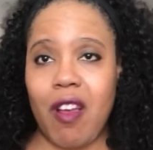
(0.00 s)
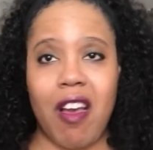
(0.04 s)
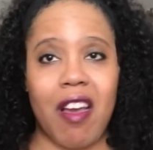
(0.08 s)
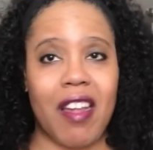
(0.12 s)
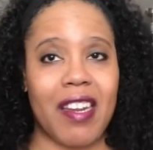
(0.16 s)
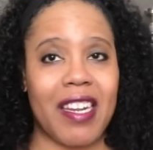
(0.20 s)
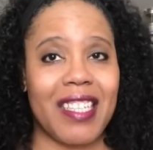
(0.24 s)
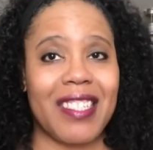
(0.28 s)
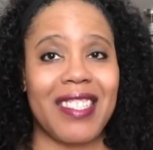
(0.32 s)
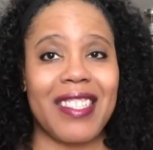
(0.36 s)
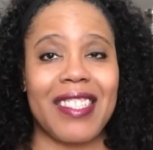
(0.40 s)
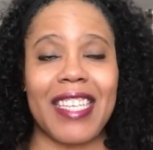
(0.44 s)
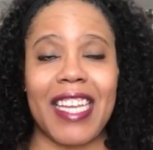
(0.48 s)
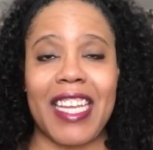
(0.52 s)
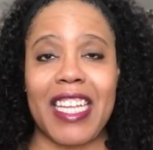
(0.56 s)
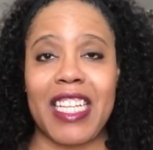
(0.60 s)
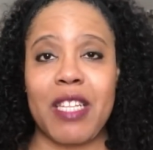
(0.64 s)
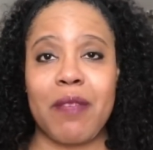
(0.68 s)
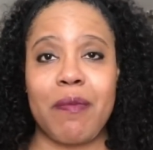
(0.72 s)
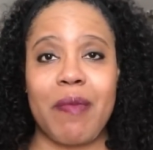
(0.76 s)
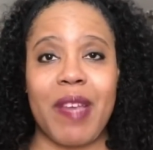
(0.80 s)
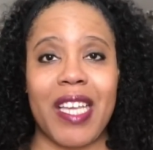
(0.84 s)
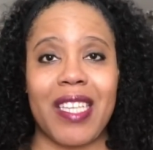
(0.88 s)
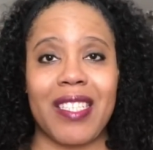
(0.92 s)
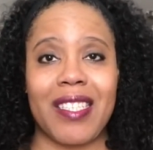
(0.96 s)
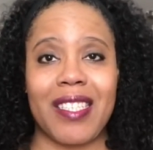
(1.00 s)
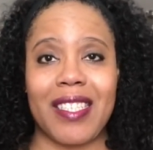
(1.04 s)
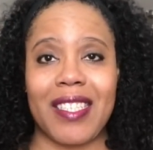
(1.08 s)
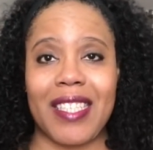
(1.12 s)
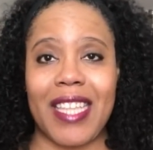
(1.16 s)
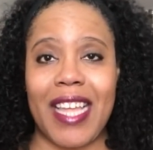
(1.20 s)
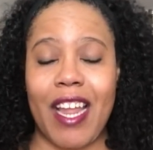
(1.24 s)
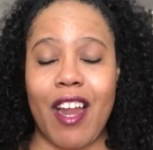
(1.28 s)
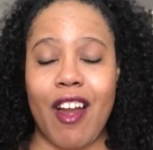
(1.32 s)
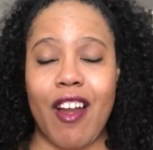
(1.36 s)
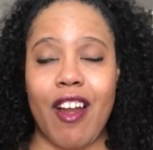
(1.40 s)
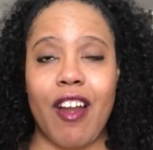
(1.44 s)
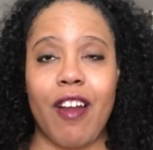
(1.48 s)
On a daily basis,
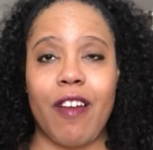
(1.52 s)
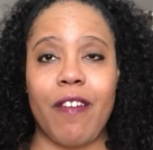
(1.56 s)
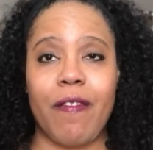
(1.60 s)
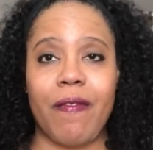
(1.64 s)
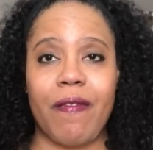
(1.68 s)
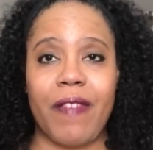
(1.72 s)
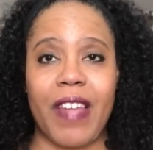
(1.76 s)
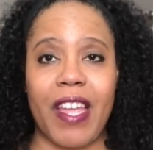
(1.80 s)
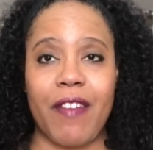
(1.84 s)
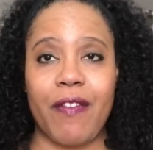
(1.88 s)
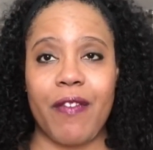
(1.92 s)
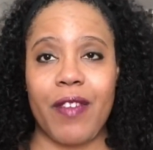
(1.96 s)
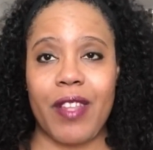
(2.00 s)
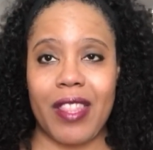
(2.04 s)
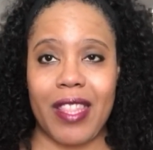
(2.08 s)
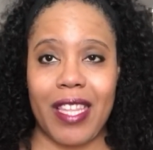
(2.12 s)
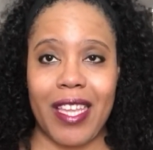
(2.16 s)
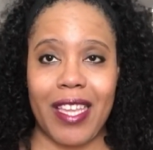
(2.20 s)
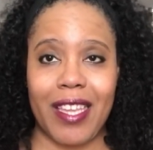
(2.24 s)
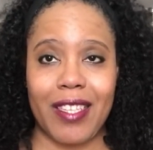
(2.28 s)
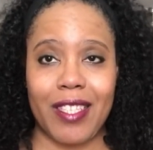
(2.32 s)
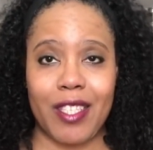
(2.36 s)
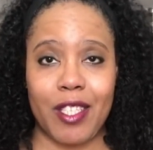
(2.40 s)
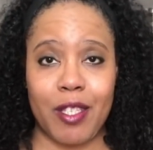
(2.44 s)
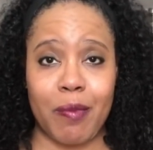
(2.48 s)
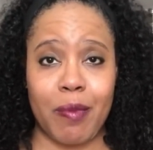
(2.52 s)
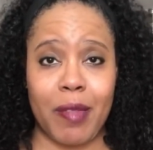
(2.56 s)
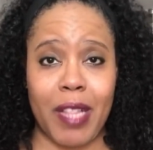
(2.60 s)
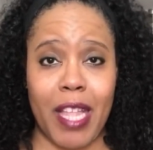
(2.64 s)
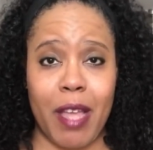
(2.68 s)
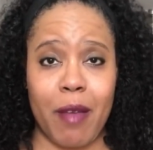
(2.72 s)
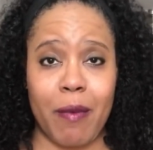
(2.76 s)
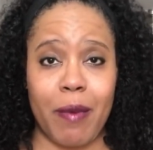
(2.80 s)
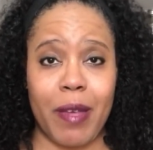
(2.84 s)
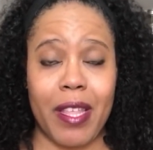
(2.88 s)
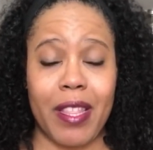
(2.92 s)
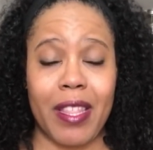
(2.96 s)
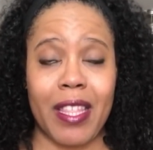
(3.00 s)
they are her favorite things to
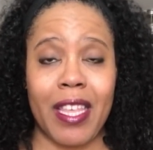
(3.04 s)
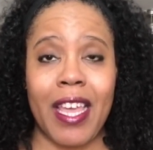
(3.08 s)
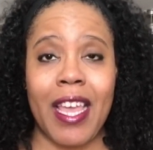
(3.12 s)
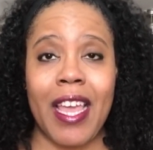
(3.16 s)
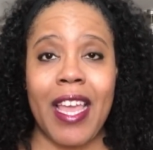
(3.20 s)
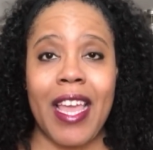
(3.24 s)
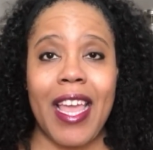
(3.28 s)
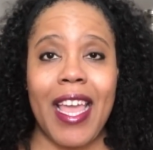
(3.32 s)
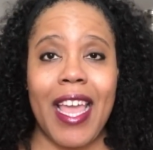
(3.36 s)
play with.